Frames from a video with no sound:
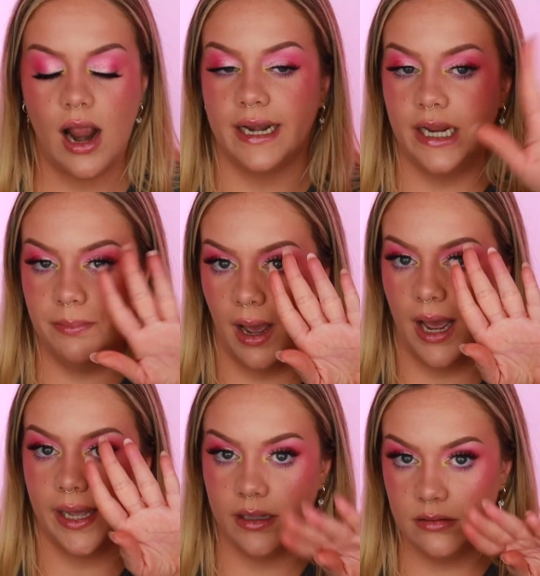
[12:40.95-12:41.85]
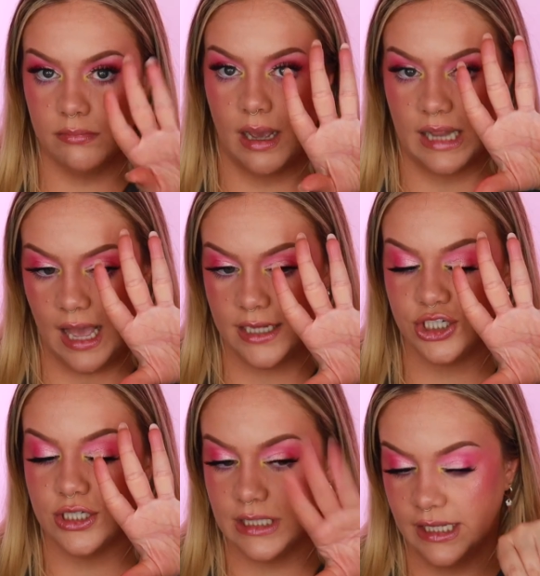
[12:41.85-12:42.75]
I need my
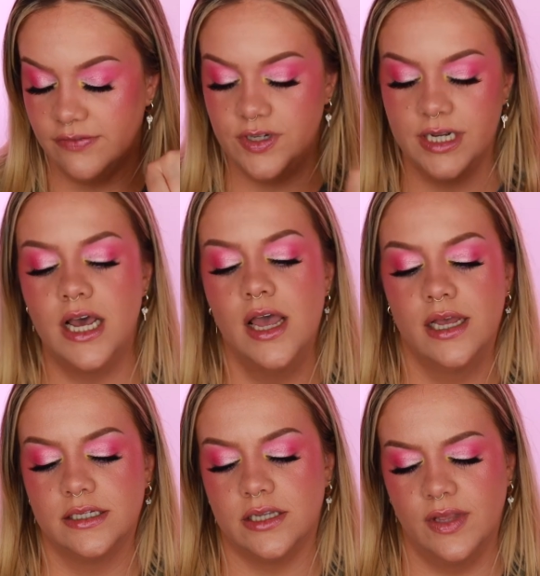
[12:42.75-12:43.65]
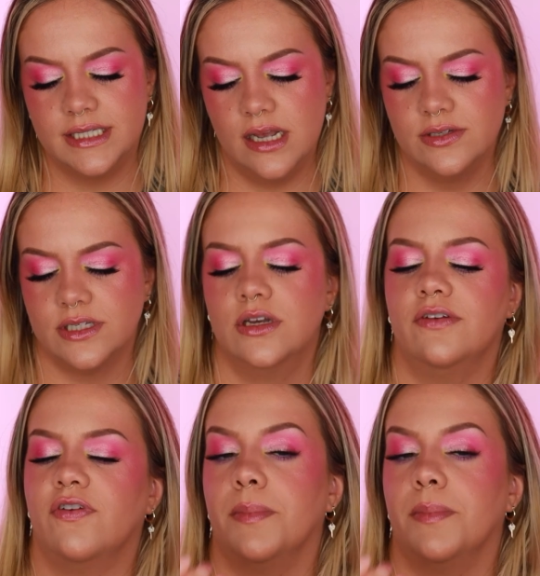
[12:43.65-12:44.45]
lashes lifted, so this sounds good for